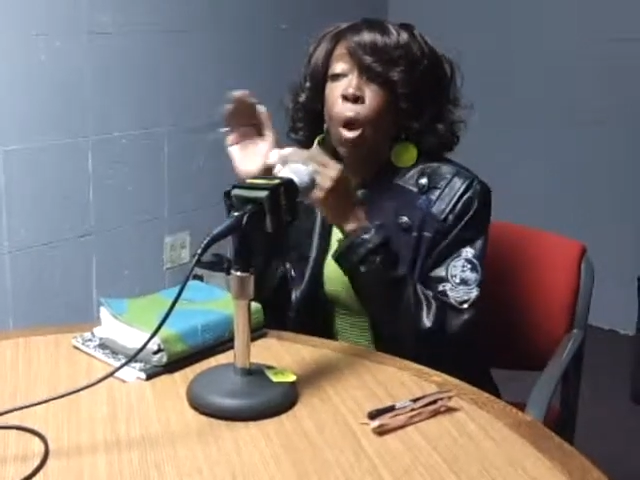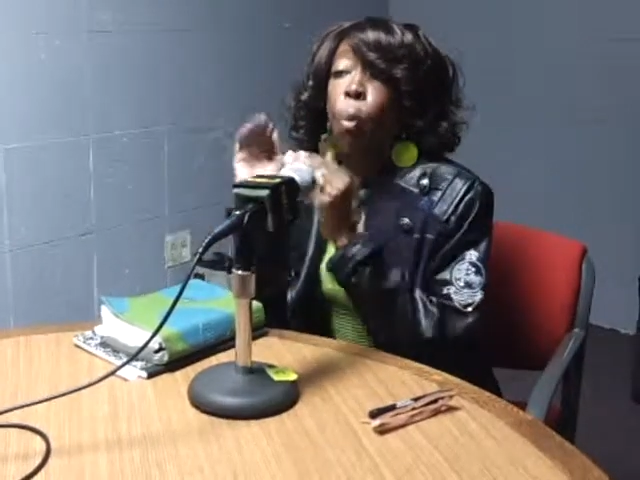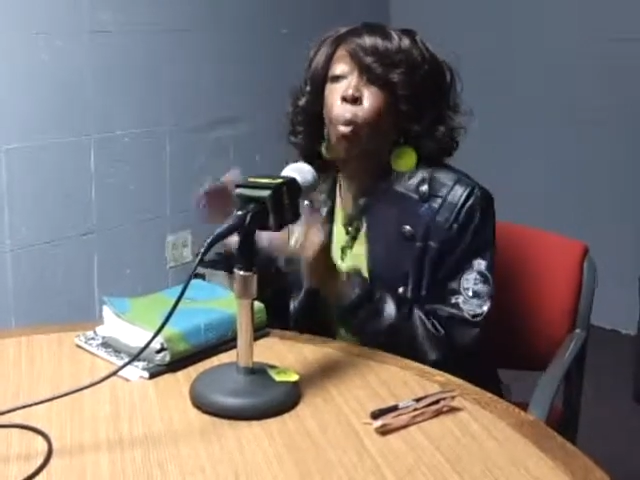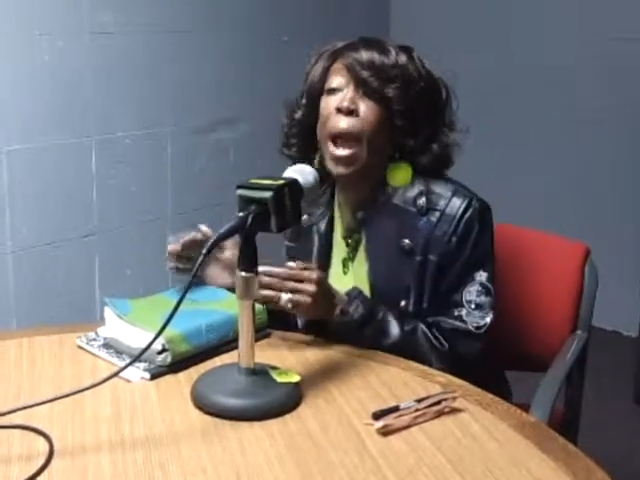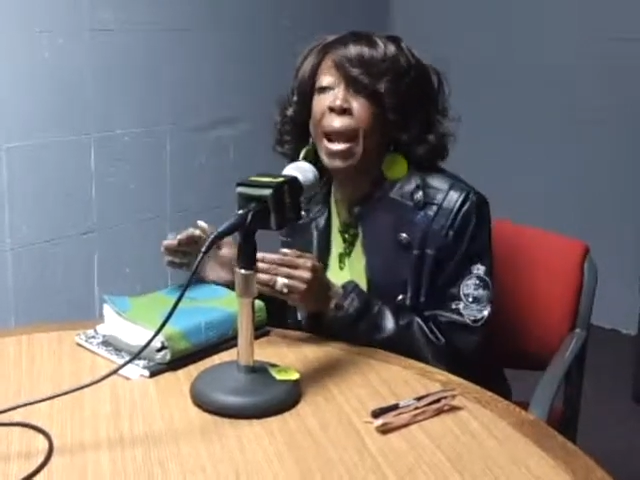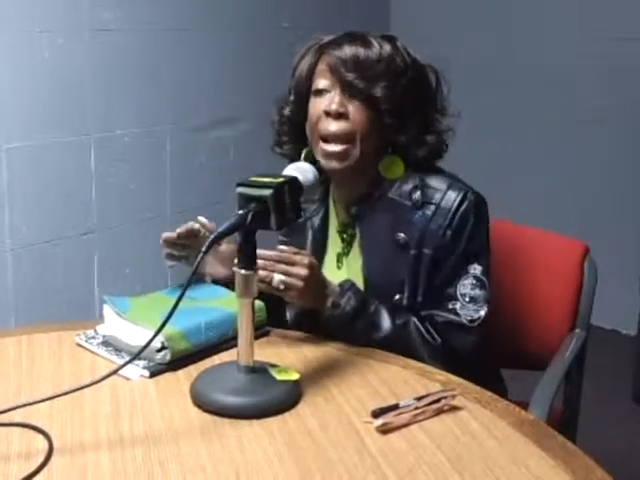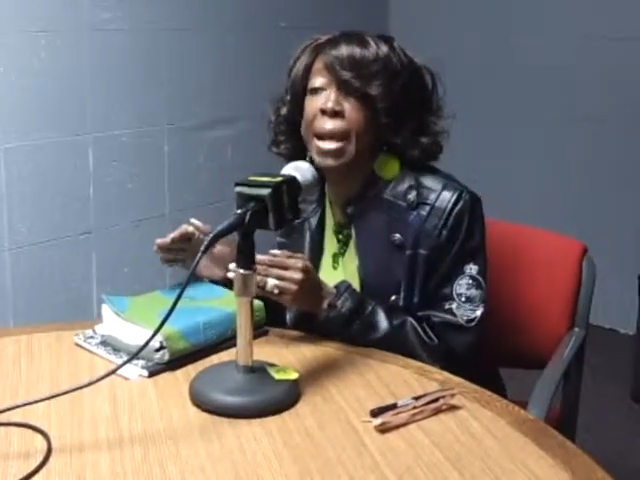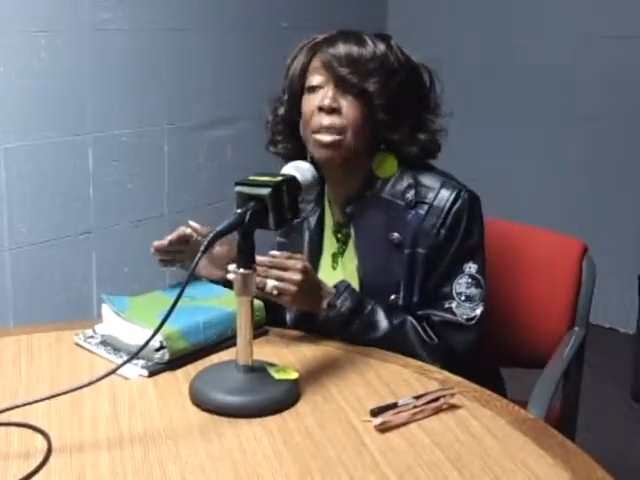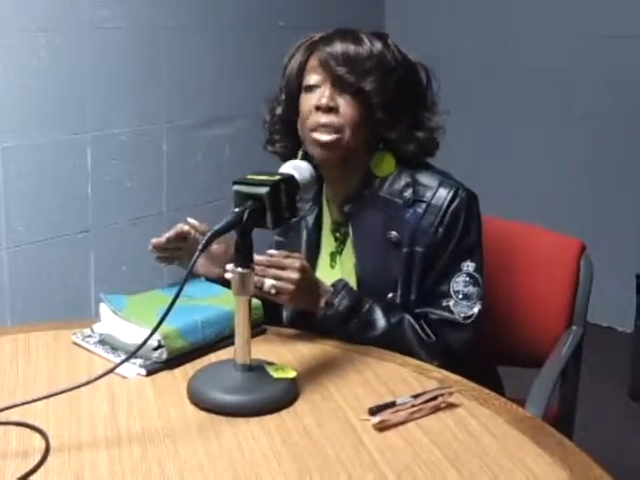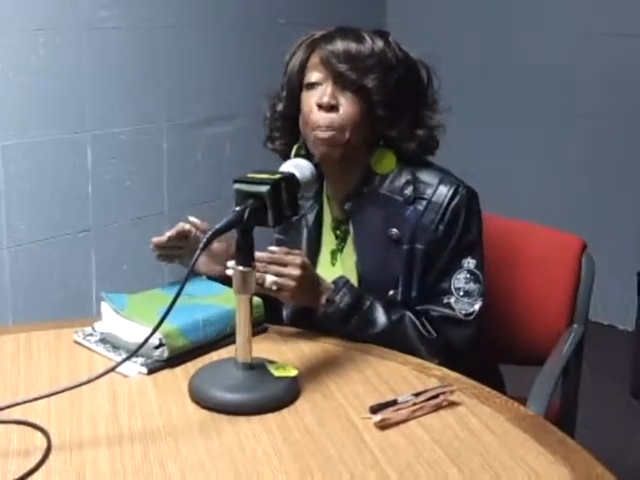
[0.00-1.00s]
where
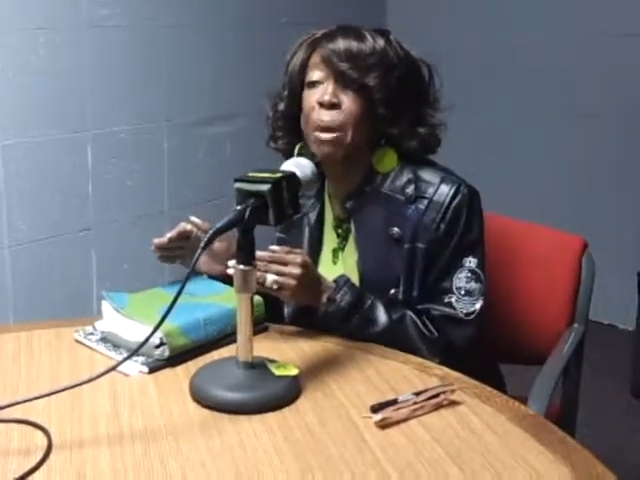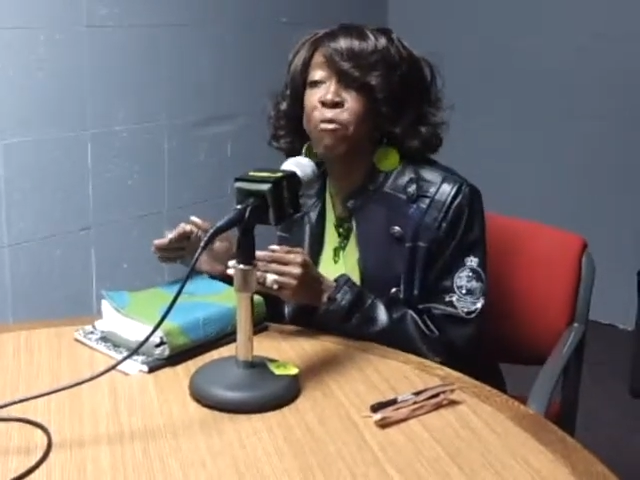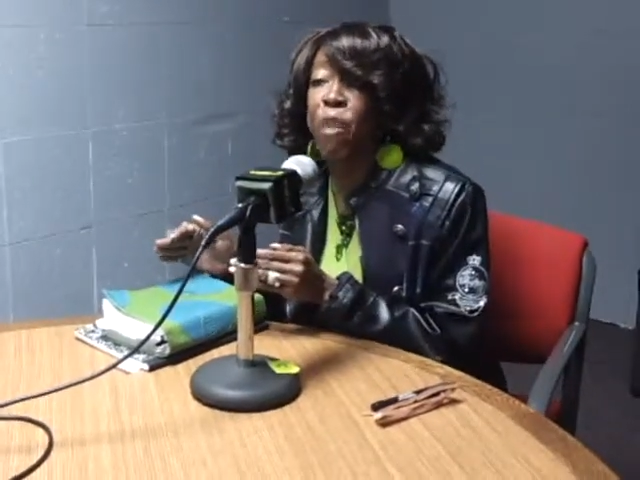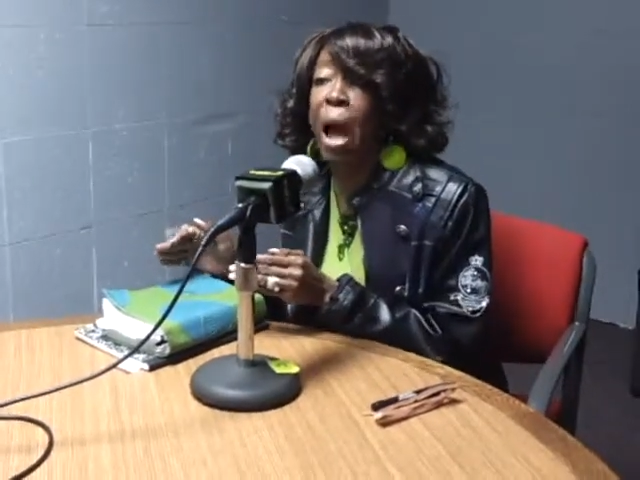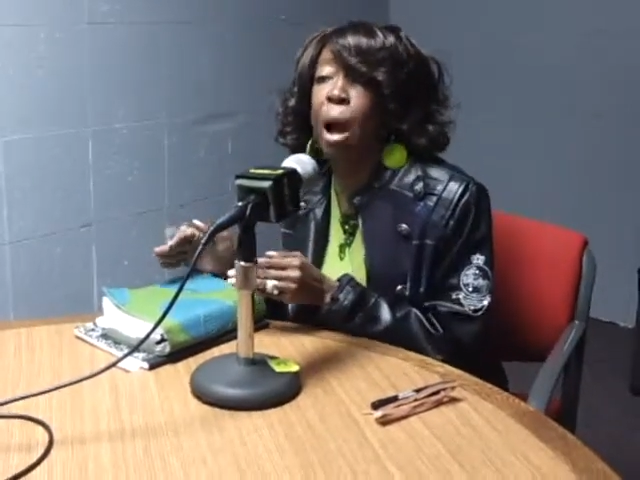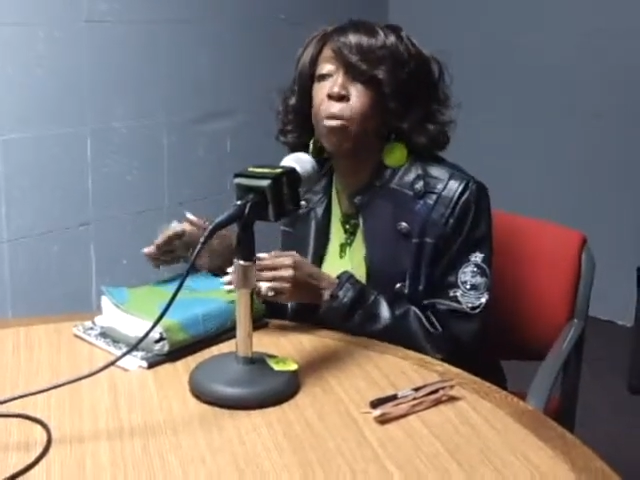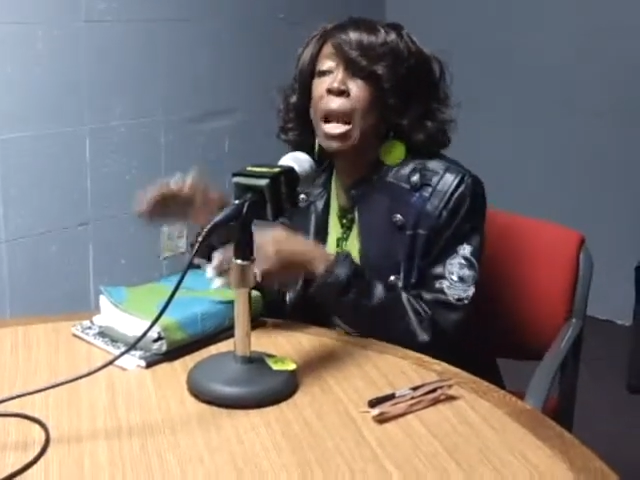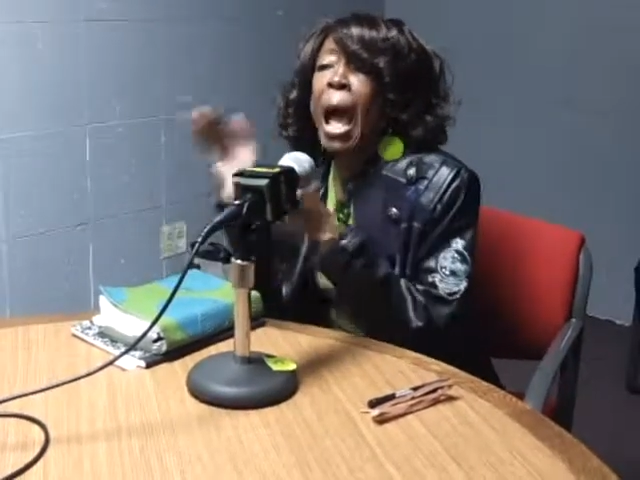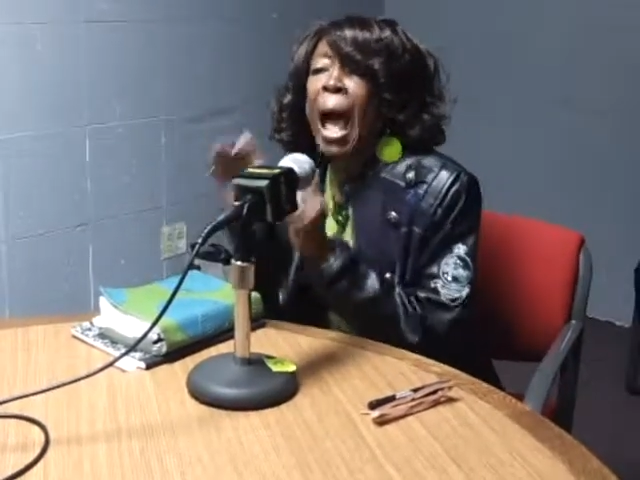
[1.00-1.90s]
he is to be found,